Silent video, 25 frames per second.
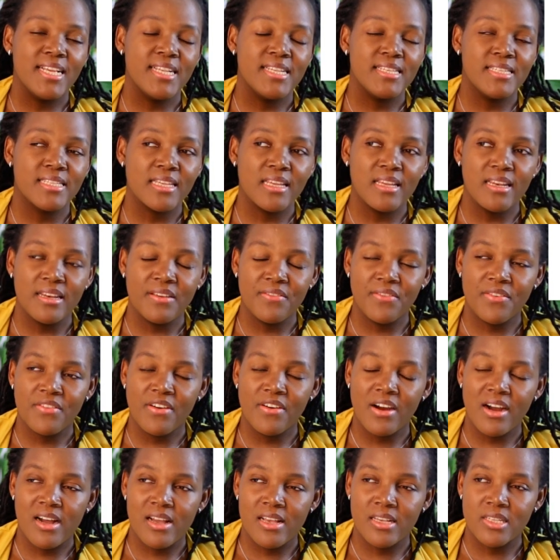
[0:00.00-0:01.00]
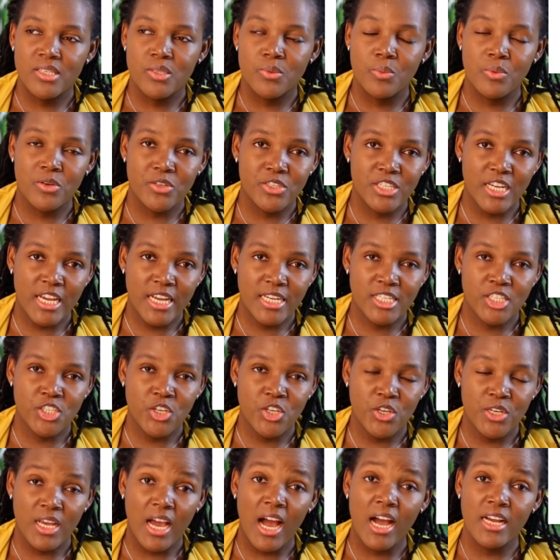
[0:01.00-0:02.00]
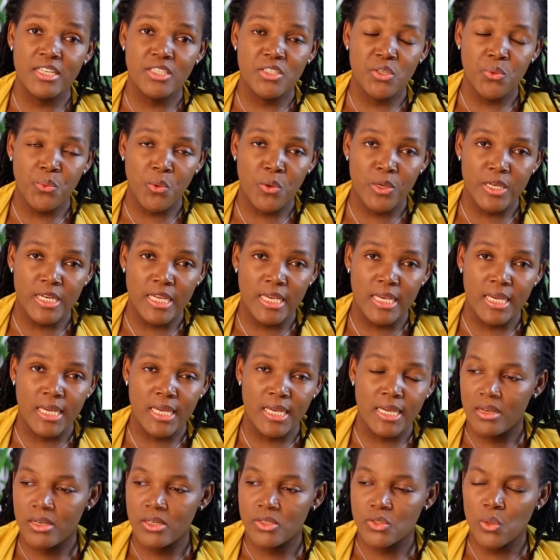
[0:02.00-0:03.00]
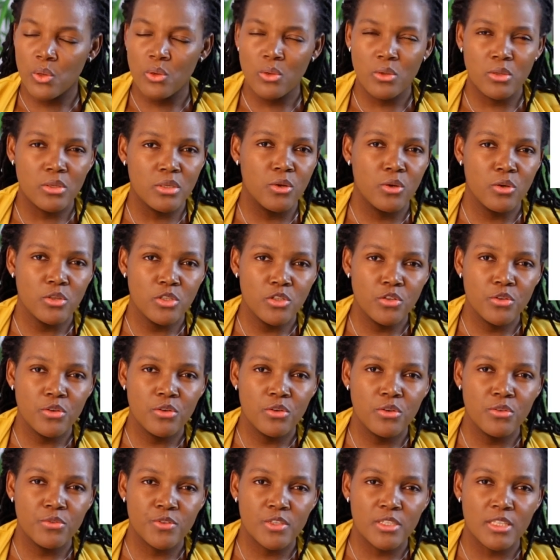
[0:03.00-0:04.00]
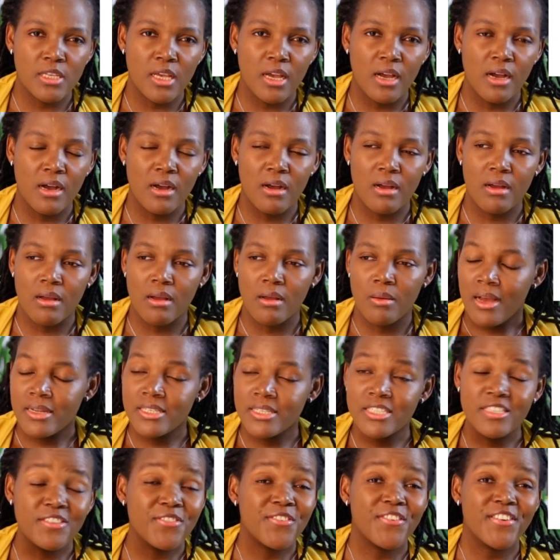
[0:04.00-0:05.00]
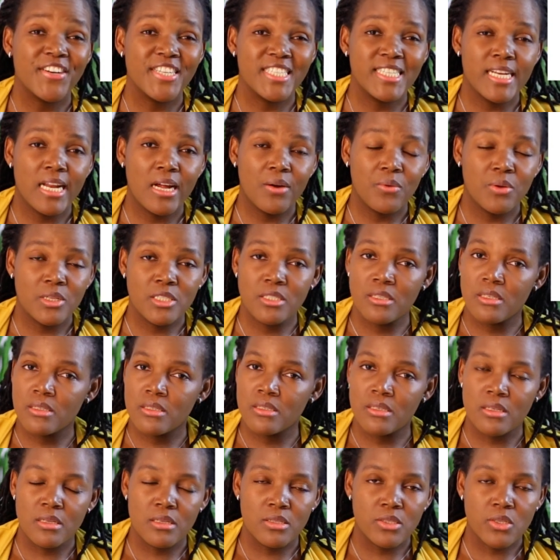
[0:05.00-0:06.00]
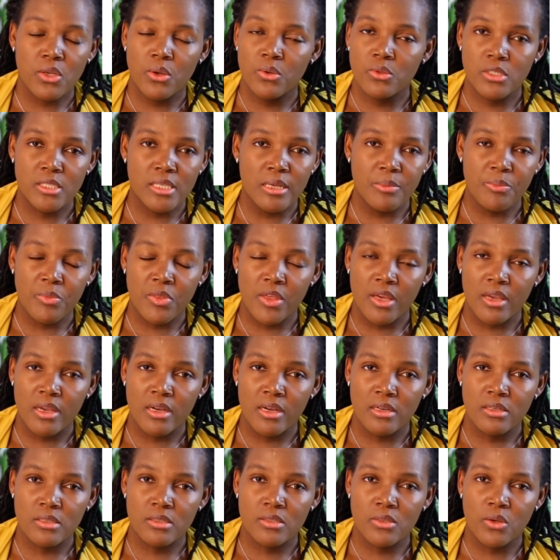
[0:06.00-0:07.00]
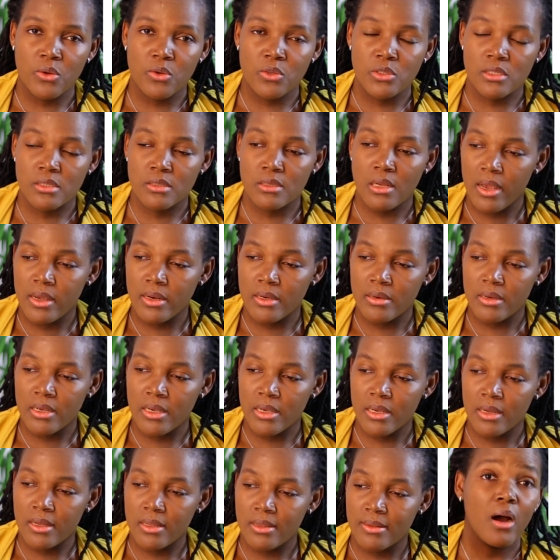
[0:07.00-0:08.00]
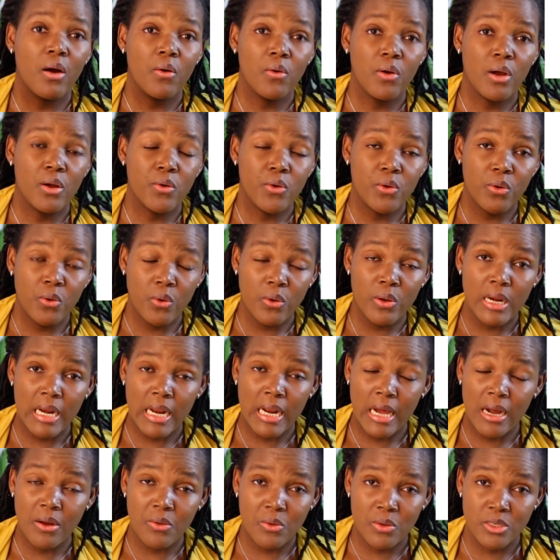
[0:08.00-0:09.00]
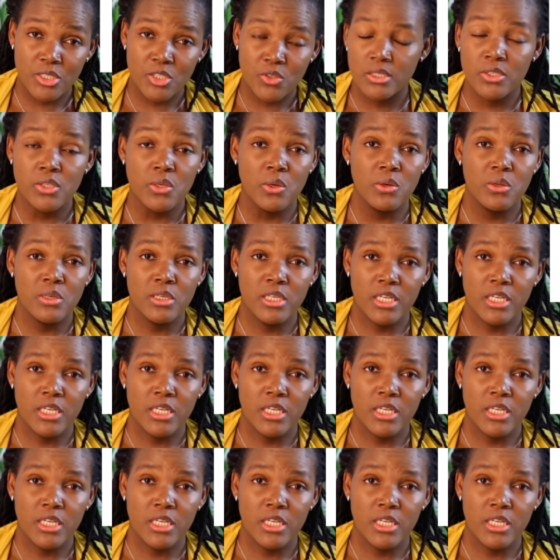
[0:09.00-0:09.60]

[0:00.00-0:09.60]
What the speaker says: it signifies protection and warning. It's called goat hooves. Different languages, it's called something else, because in our local language, it's called